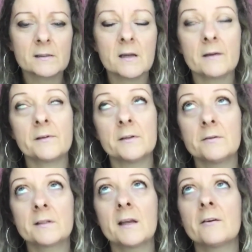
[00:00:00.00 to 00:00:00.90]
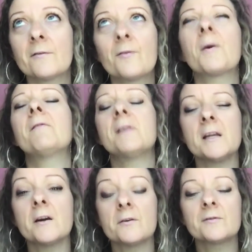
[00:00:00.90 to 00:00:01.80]
not the newsletter, for my
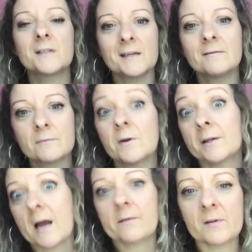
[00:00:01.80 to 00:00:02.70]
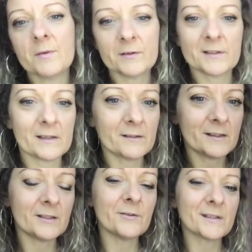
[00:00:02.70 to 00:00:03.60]
videos, and well, yeah, the news,
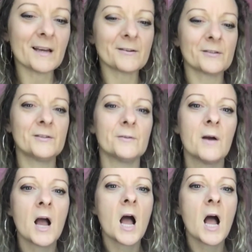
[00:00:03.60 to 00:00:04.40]
the newsletter too.